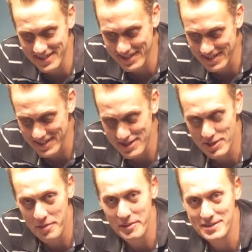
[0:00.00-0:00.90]
is
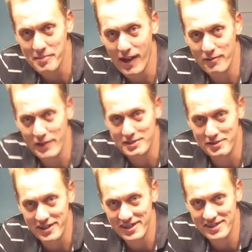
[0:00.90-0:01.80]
going to be a small
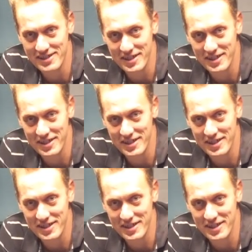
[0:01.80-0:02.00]
victory.